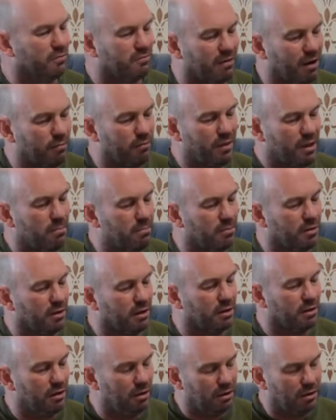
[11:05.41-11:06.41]
And right, with that
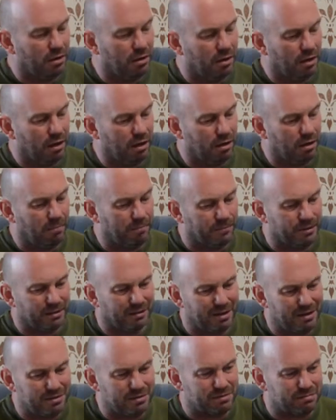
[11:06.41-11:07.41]
money, um,
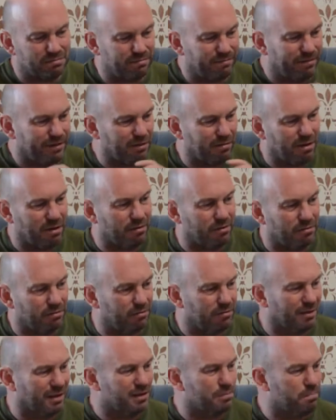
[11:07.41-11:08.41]
let's figure out how to
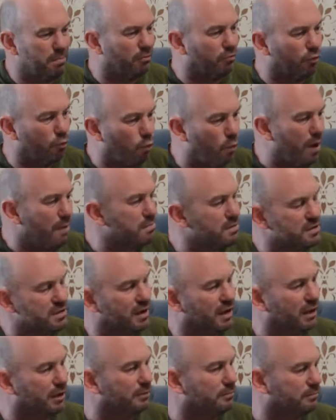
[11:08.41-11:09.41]
do that. Let's build a
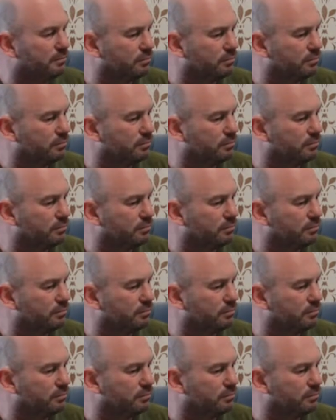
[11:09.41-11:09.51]
website.